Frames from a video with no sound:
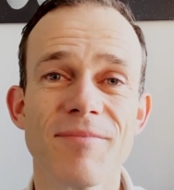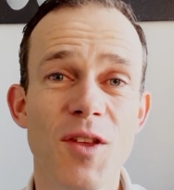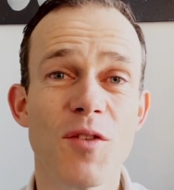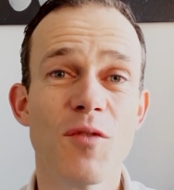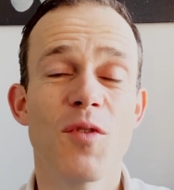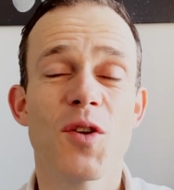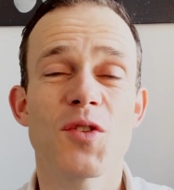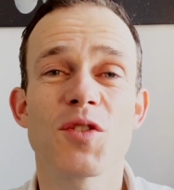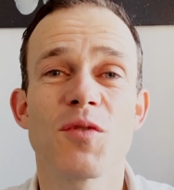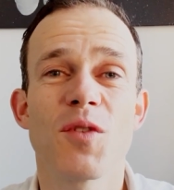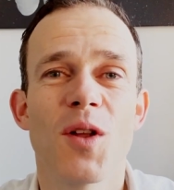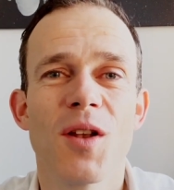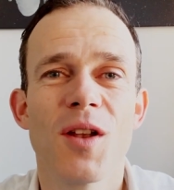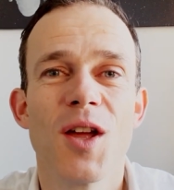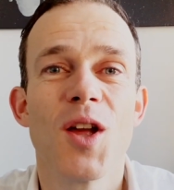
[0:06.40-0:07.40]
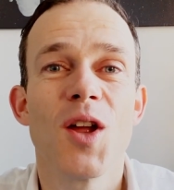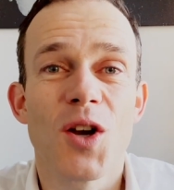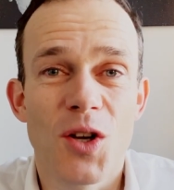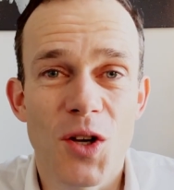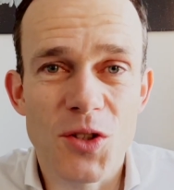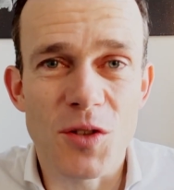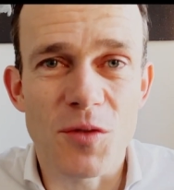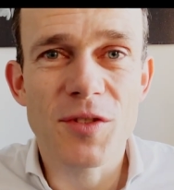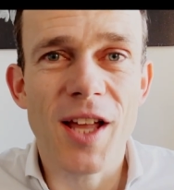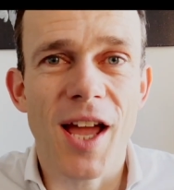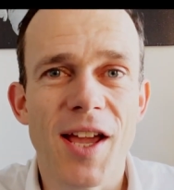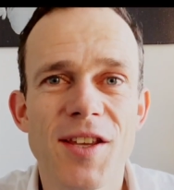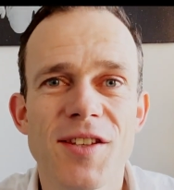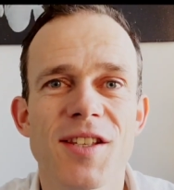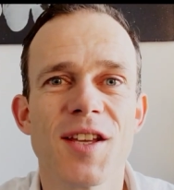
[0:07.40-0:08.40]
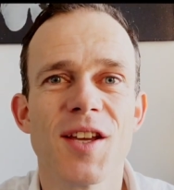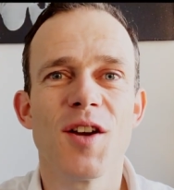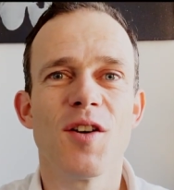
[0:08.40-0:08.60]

First of all, lots of thanks